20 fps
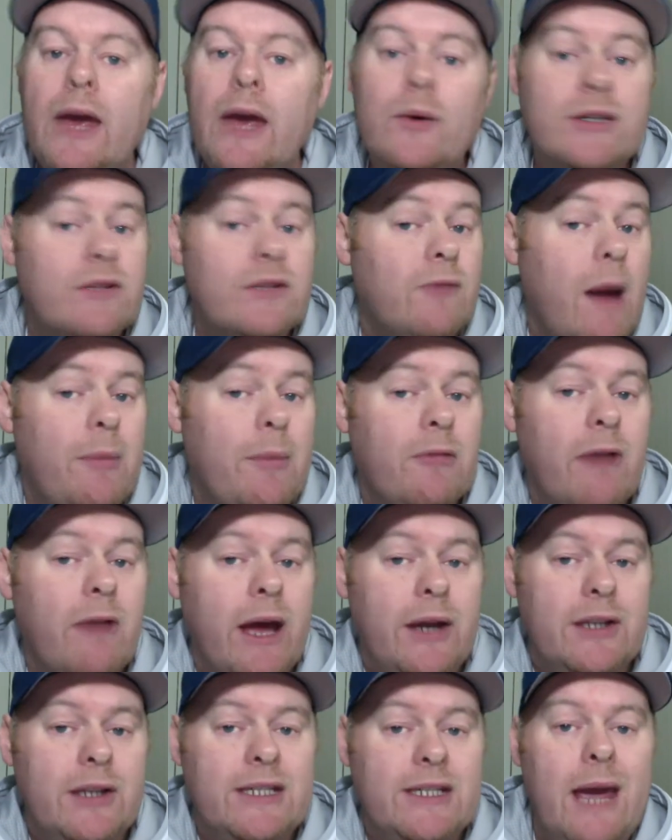It was a
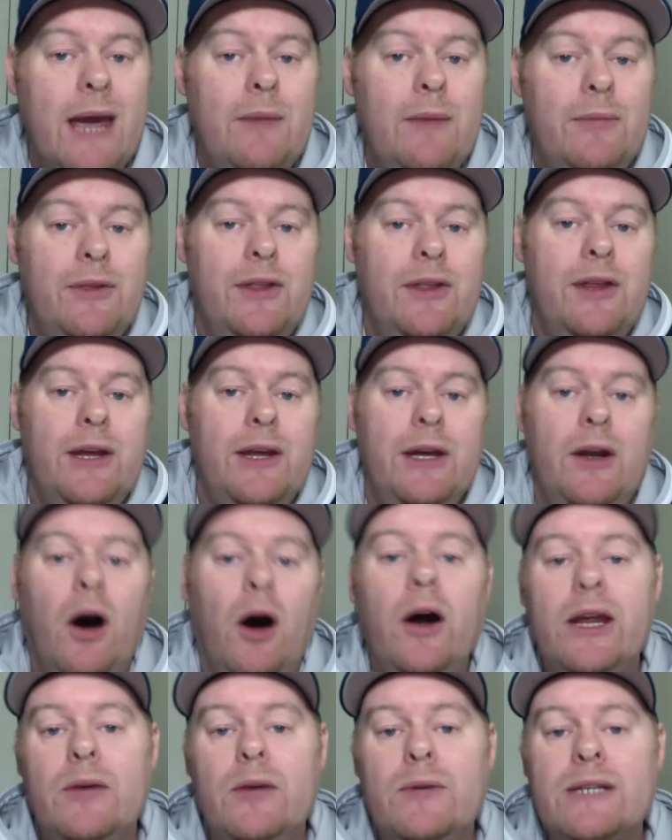wraparound attempt that
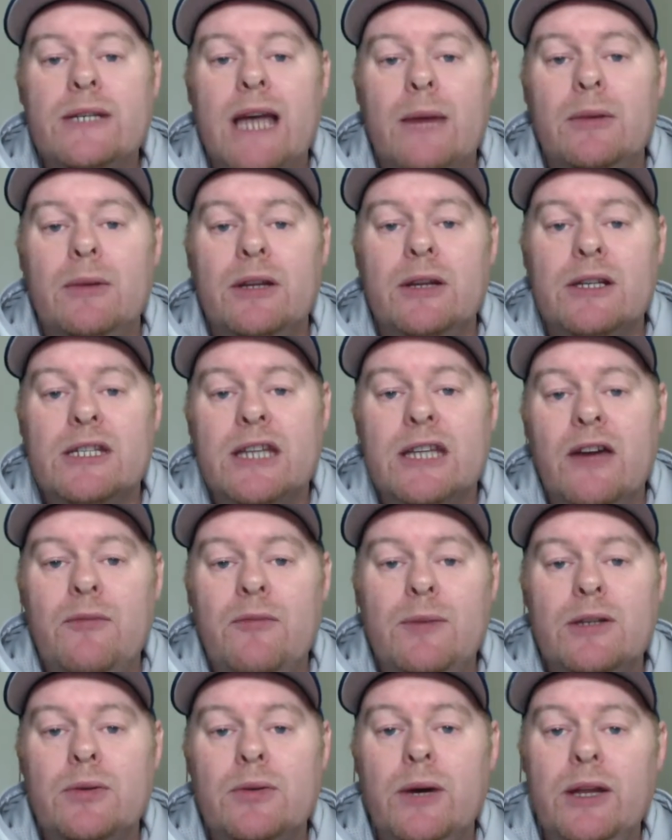Oddie was able to stuff
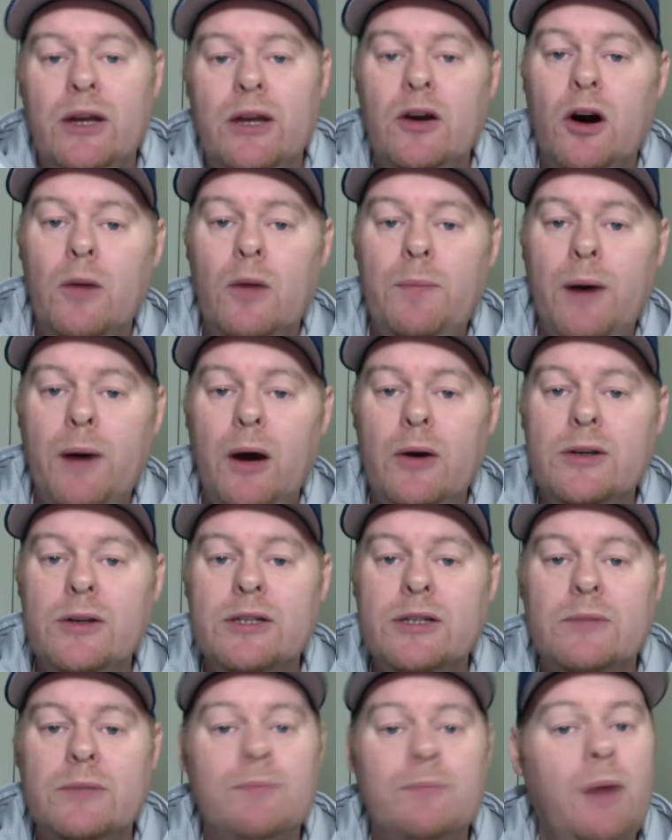between the goal
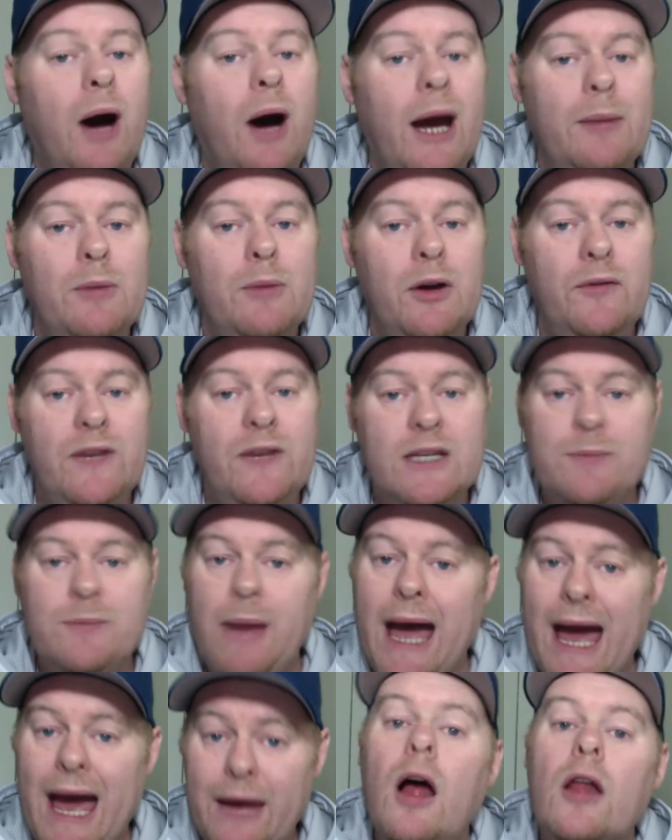post and Pine Murphy's
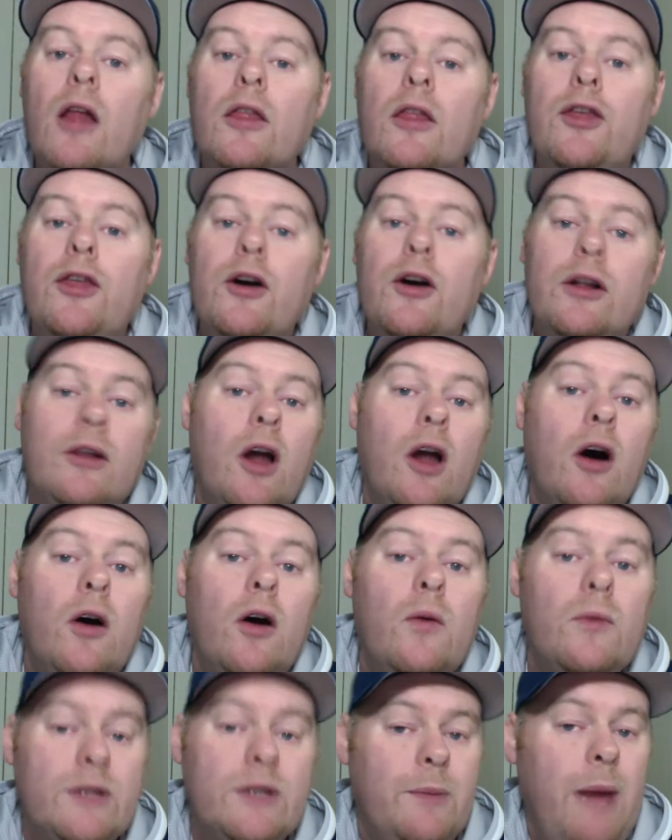pad. The third goal
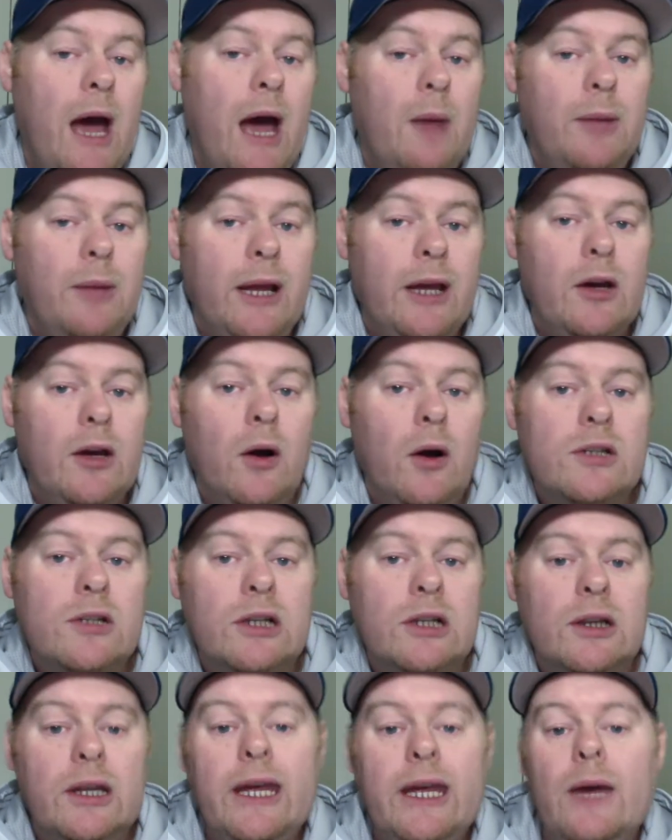was a power play goal to
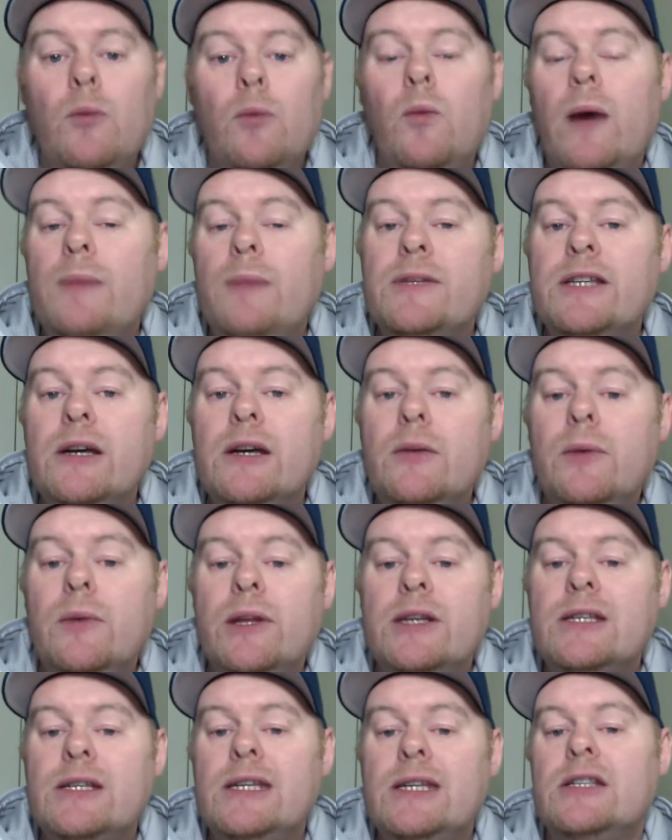Liam Webster with
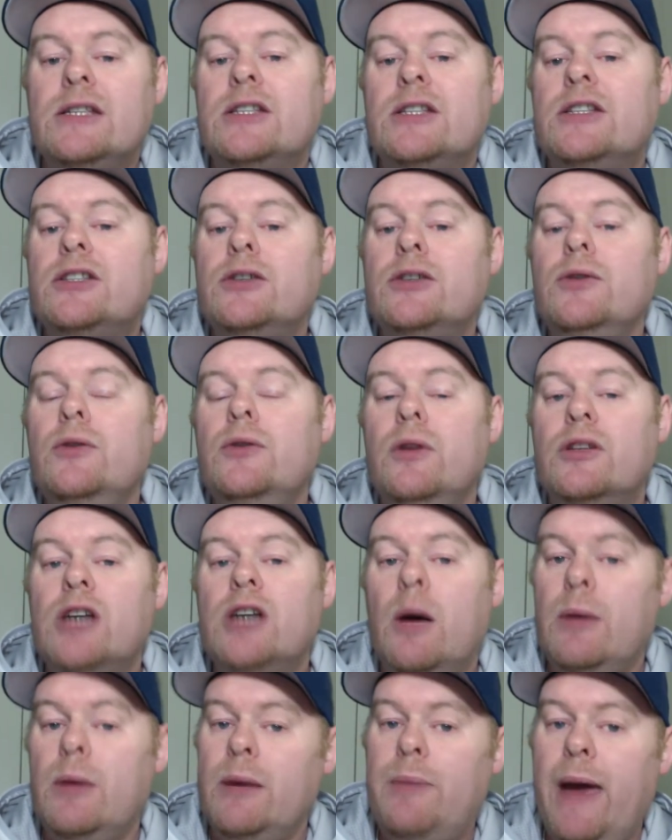assists to
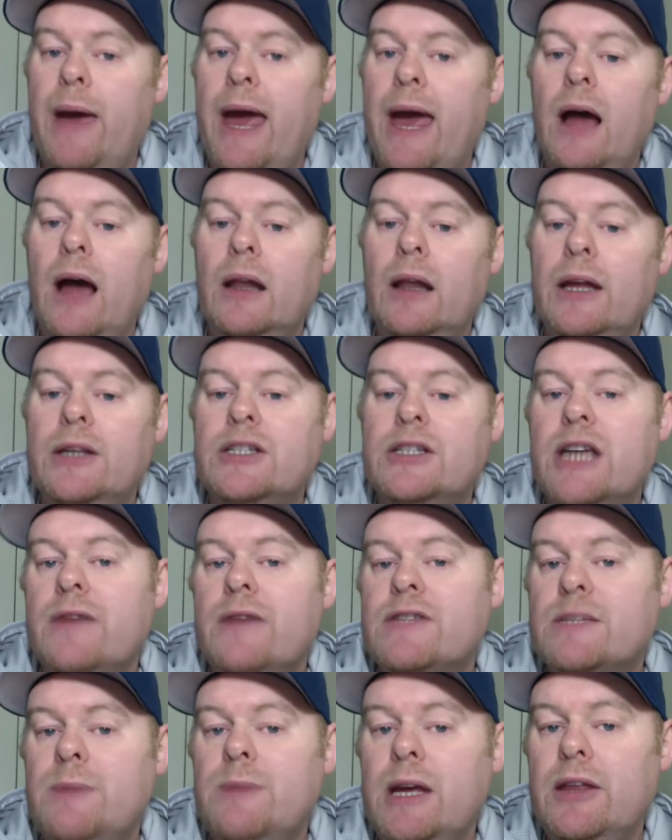Tommy Powell and Jeff
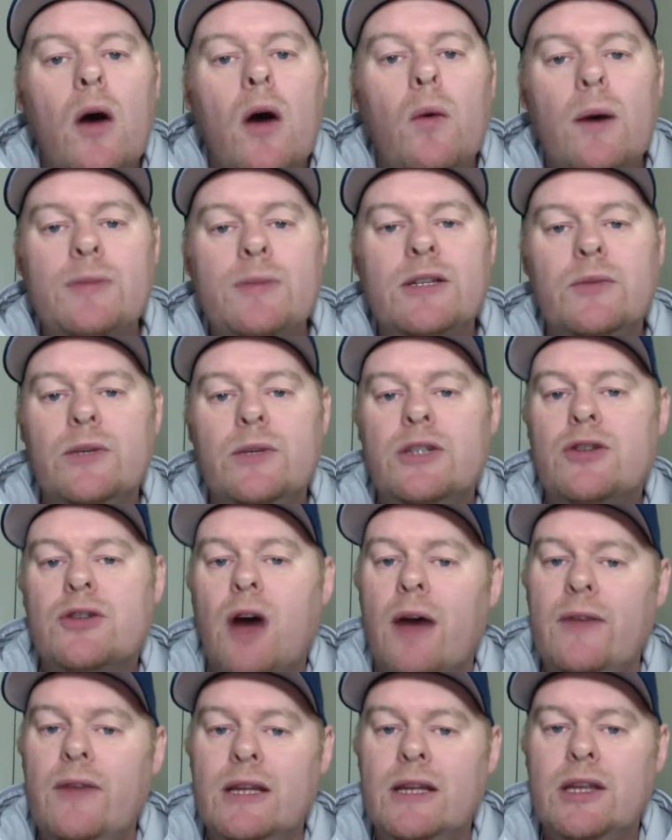Smith. Webster was
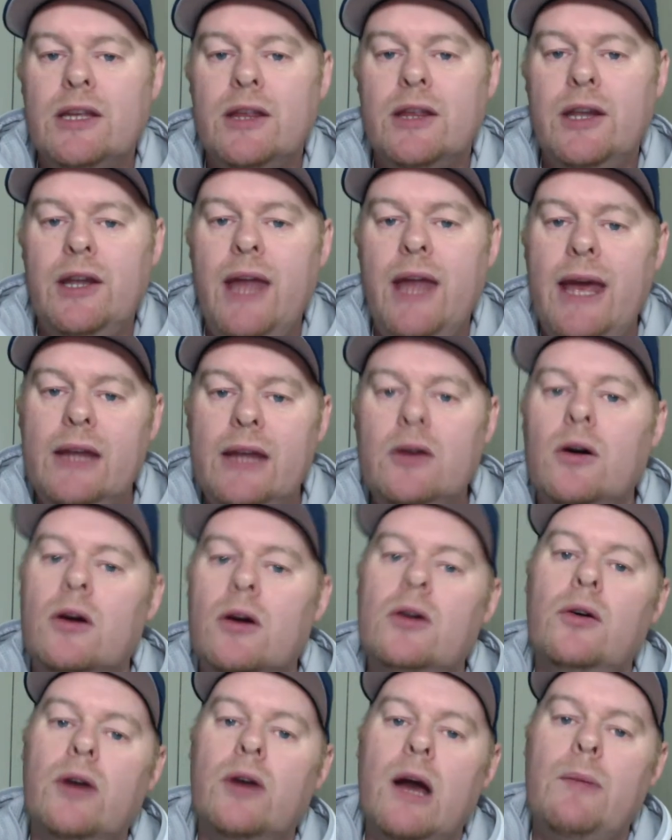driving to the net,
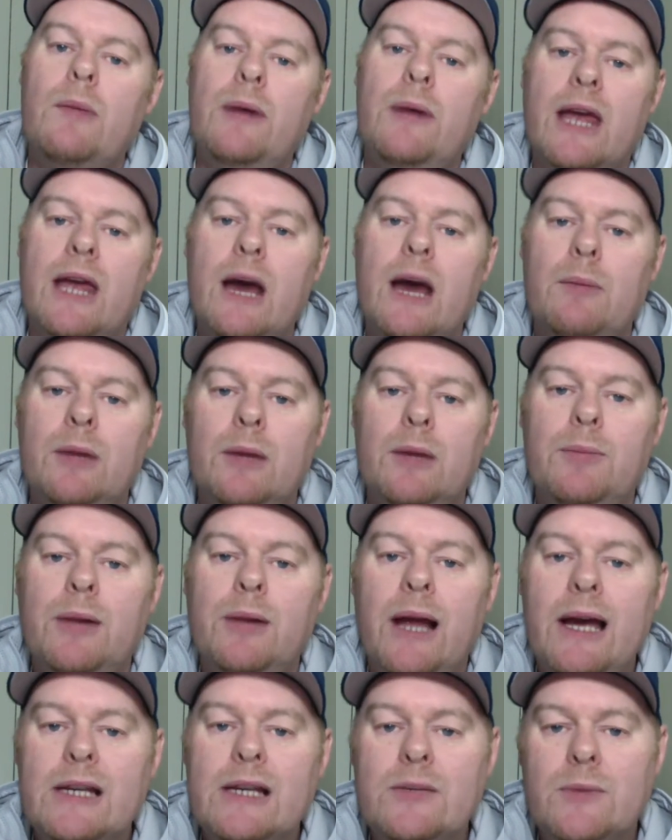got caught up in a couple of
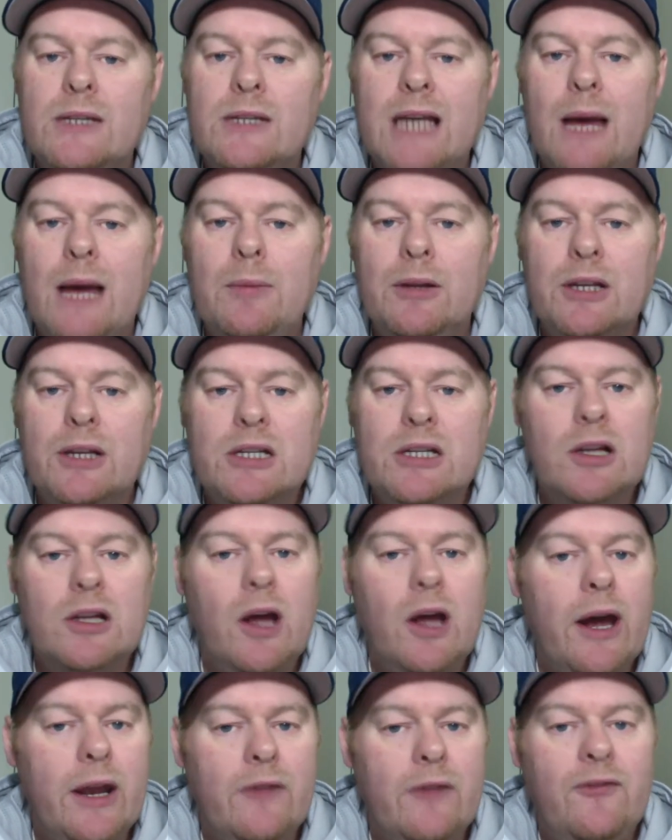plays and was able to
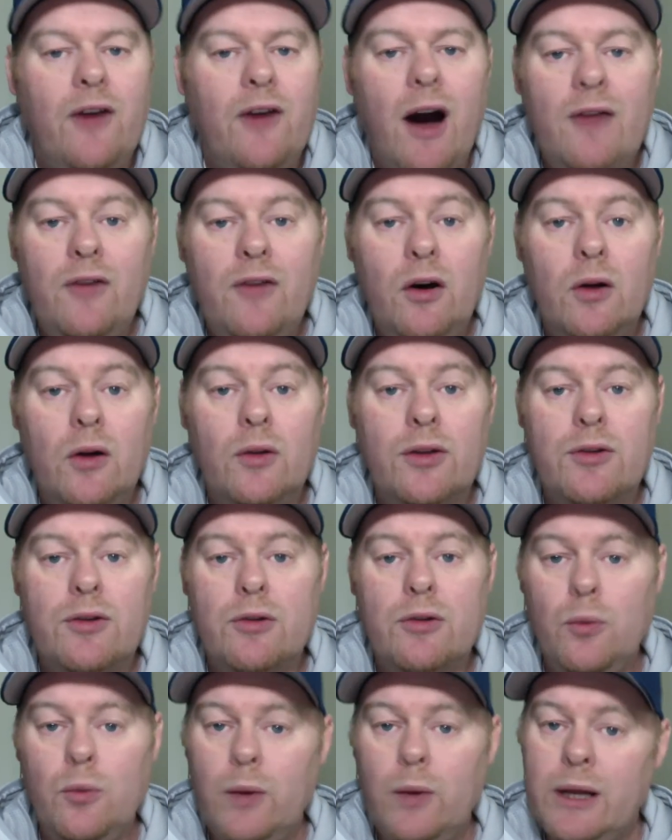slide at 5-hole
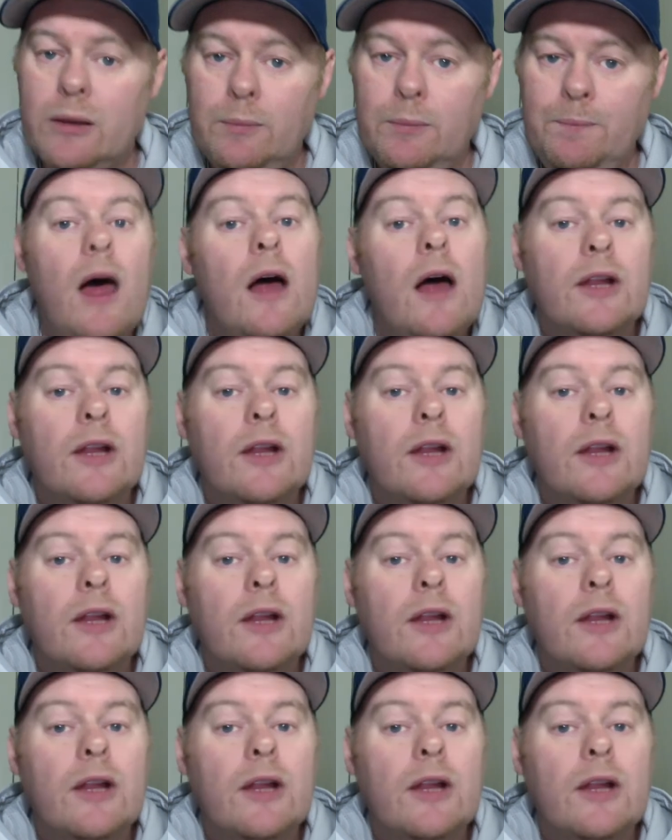through Will.